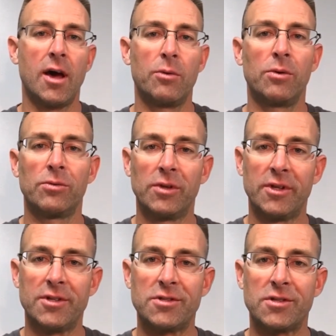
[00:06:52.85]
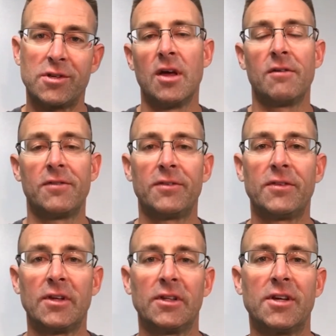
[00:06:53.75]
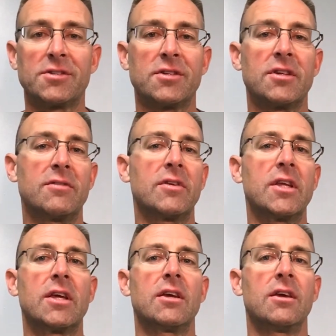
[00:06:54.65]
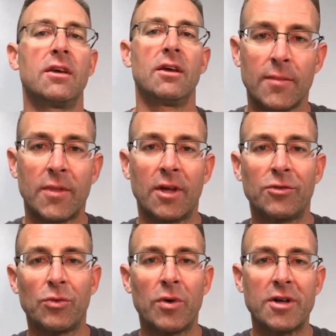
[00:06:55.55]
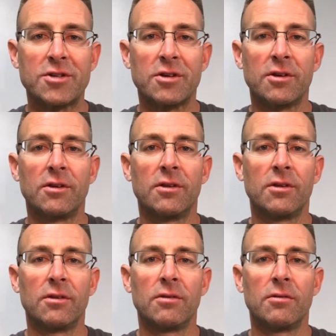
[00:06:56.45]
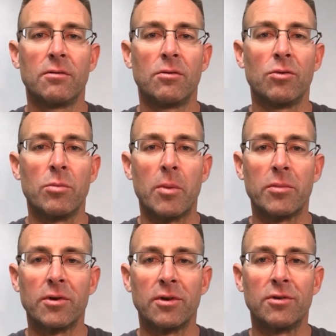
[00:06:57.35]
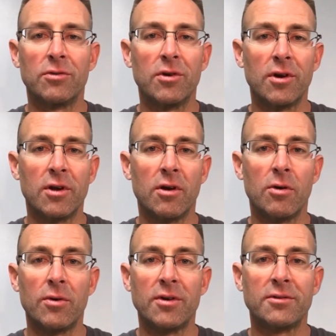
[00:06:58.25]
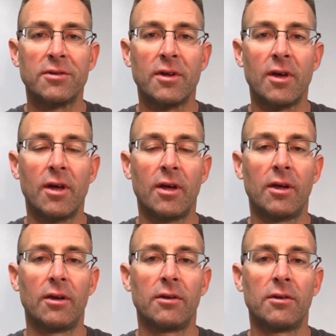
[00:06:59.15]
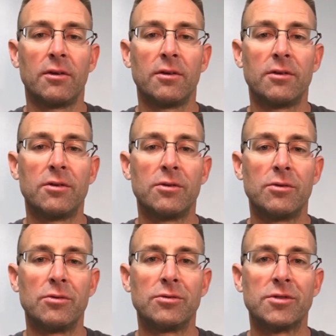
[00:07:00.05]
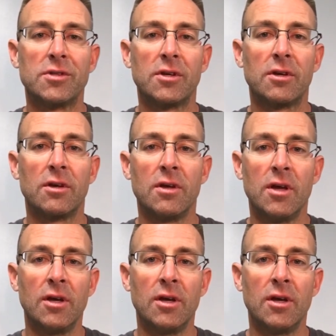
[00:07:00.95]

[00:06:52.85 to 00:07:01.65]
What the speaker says: I will release 15 lesson DVD. Thanks for watching. Remember to do good always and to seek